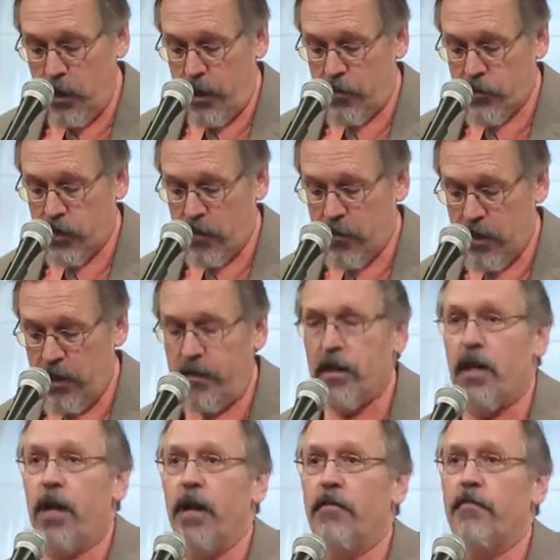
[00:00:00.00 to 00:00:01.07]
is somebody
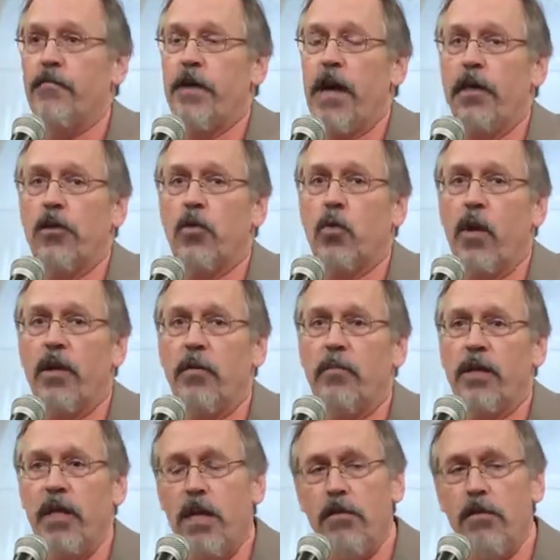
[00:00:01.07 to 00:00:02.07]
that I value quite a bit.